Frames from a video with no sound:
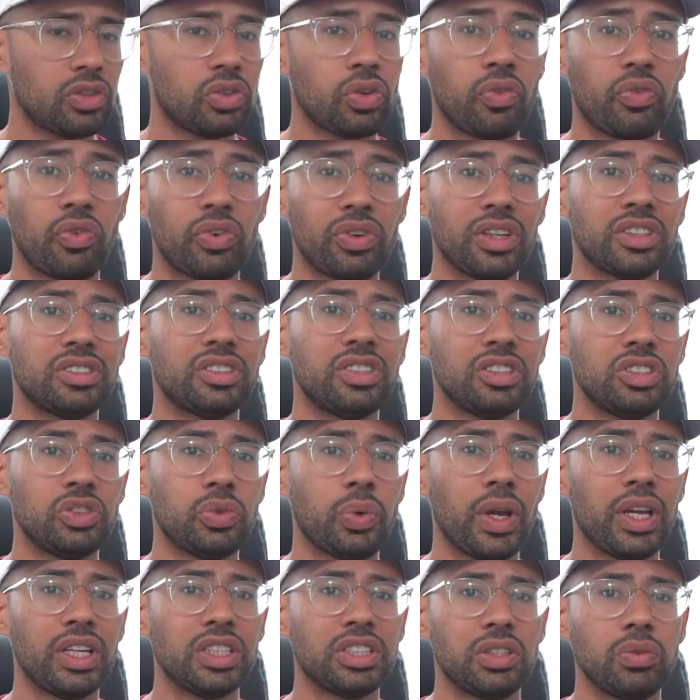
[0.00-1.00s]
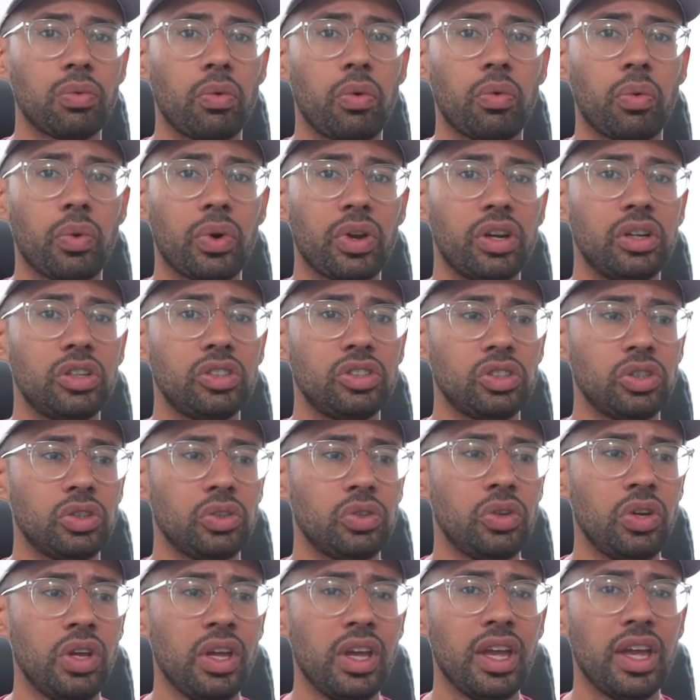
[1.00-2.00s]
So for this situation, what we wanted to
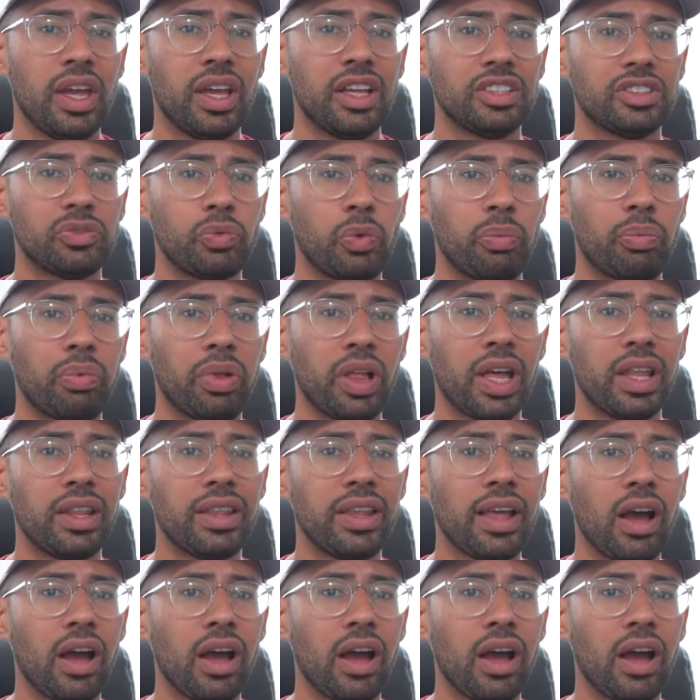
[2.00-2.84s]
do is we planned